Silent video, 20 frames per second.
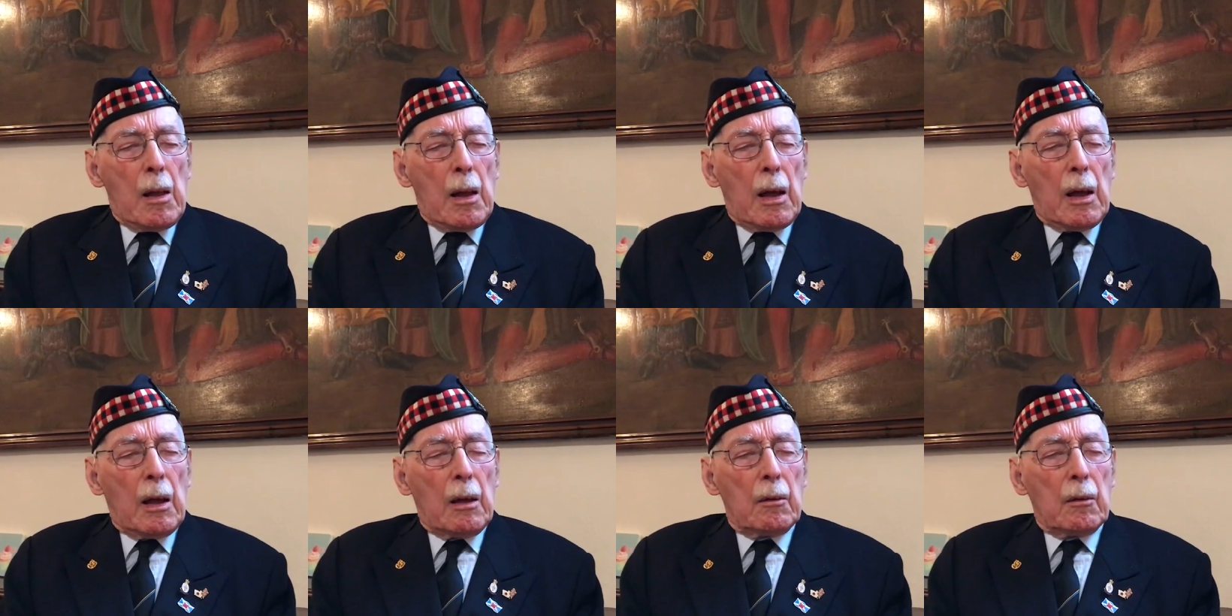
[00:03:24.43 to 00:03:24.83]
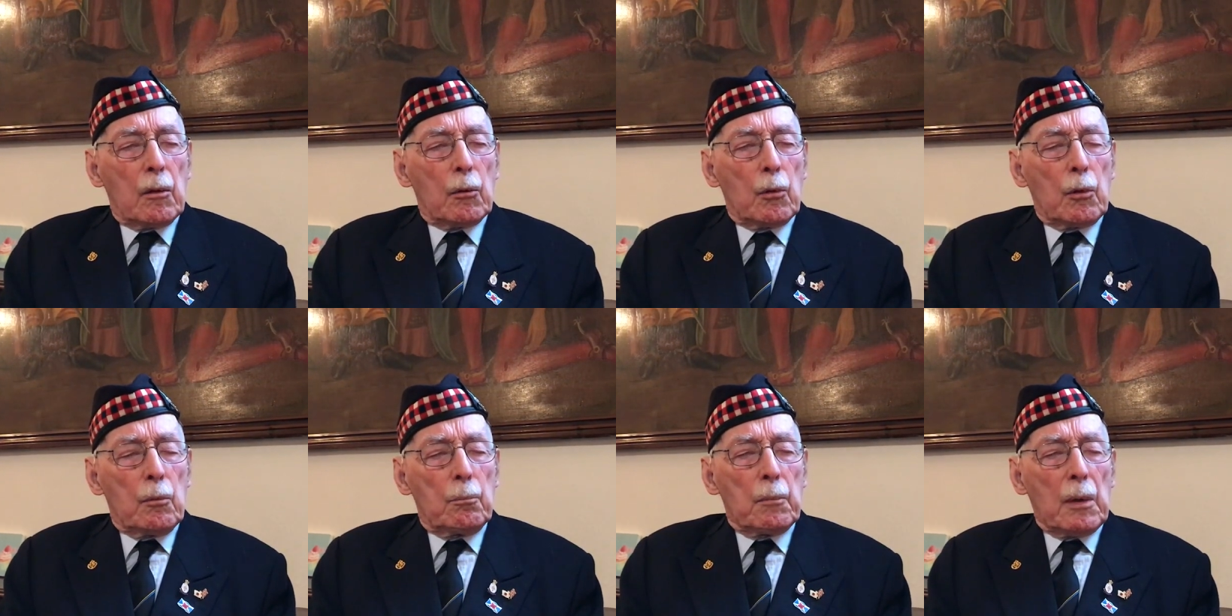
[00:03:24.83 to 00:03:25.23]
and
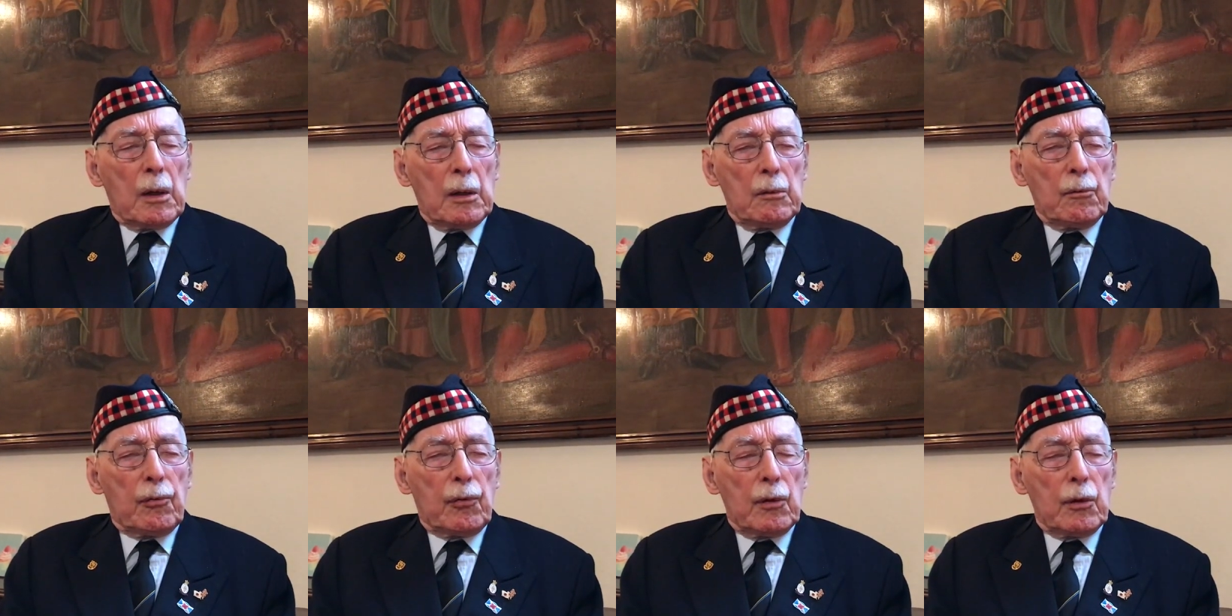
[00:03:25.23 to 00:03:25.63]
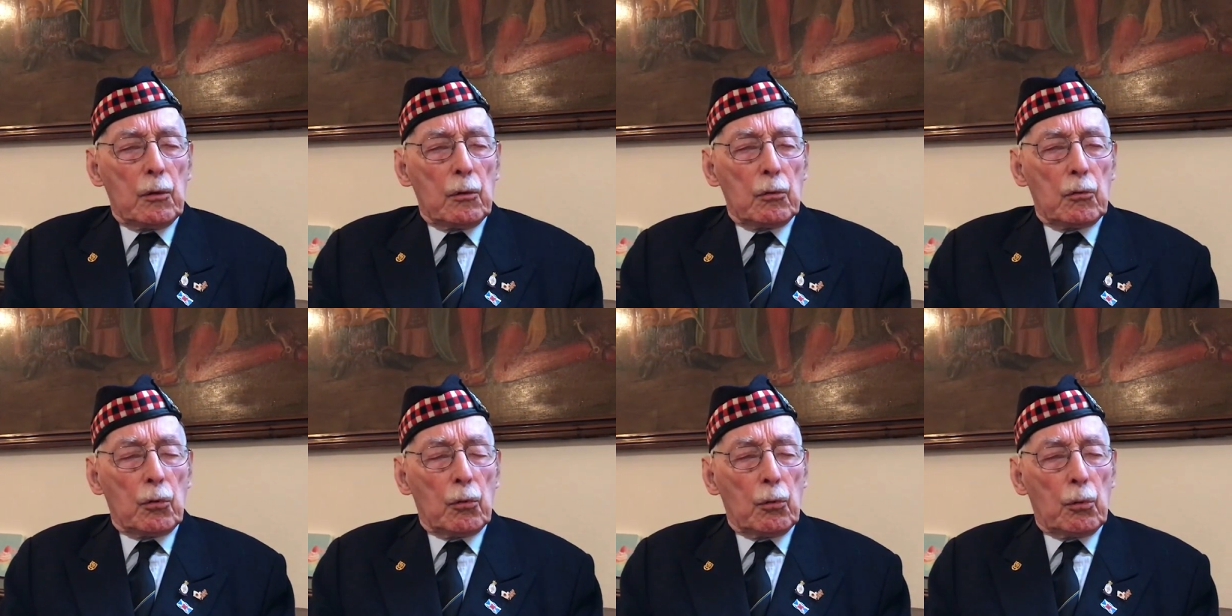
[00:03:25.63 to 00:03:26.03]
there were
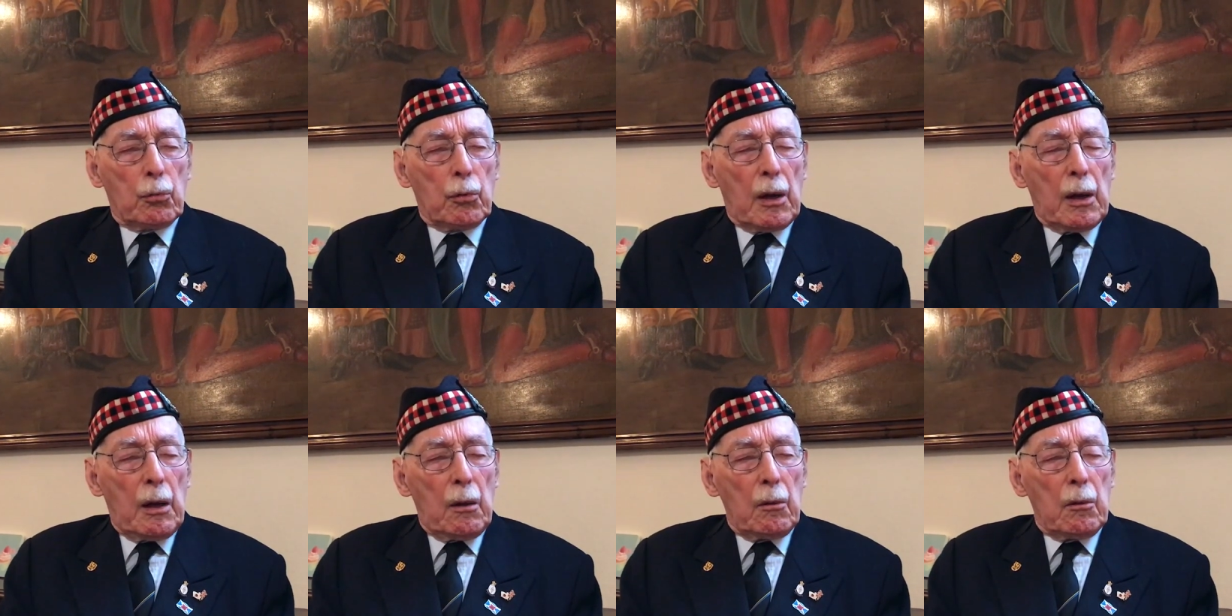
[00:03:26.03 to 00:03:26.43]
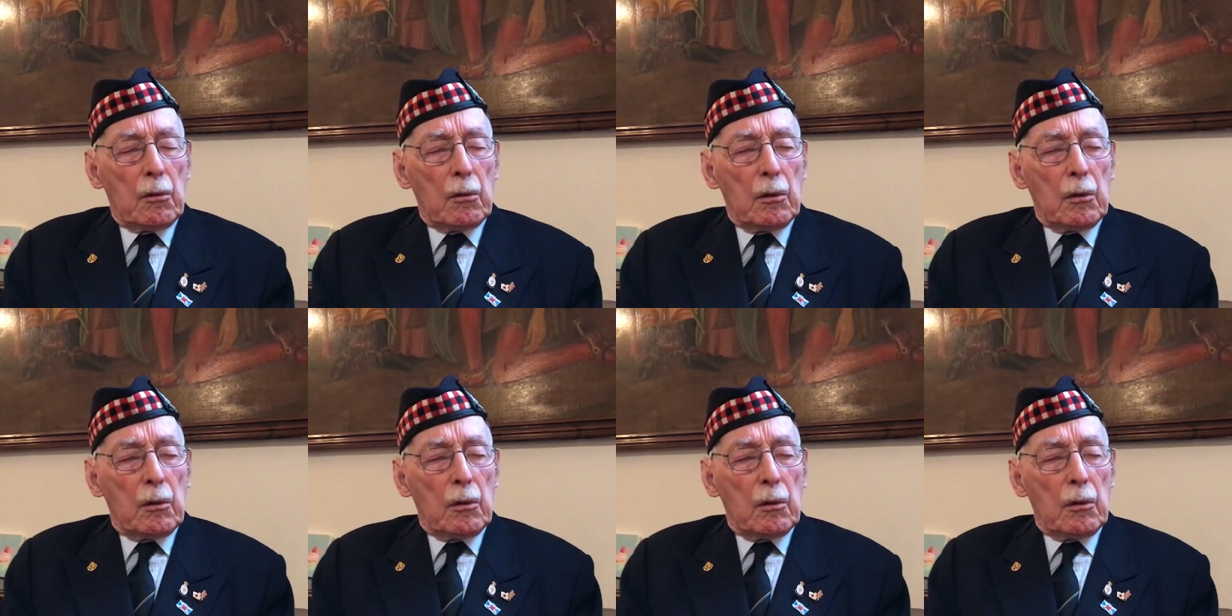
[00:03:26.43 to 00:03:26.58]
minefields all around.